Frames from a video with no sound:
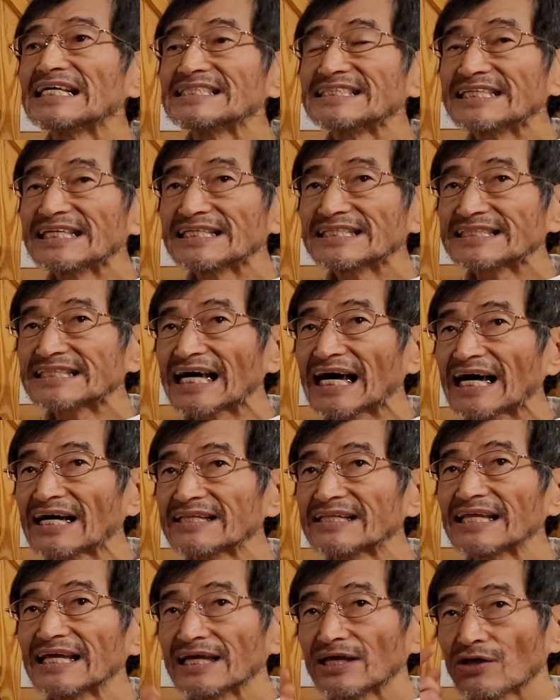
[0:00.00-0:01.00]
G
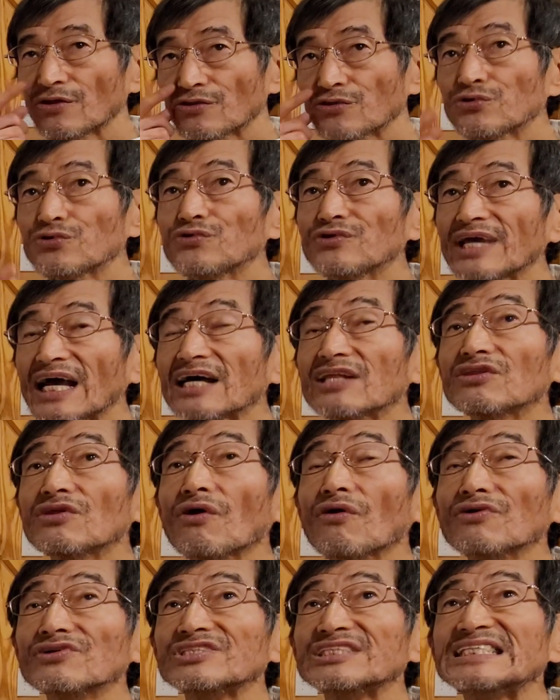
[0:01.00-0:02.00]
sound through your
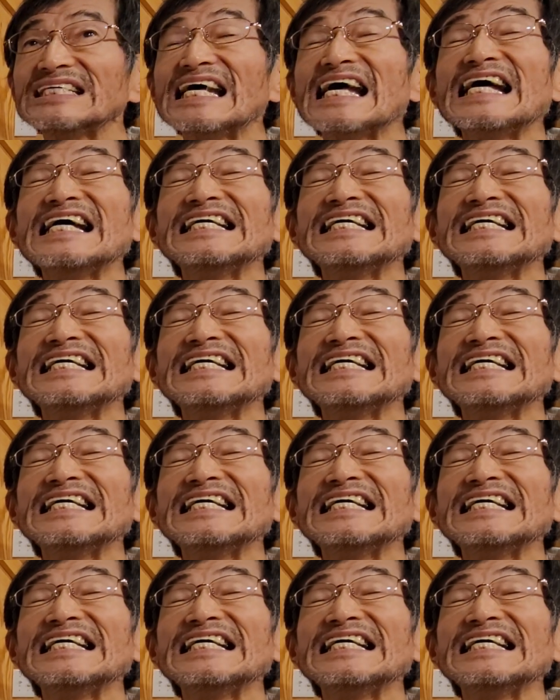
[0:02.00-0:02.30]
nose.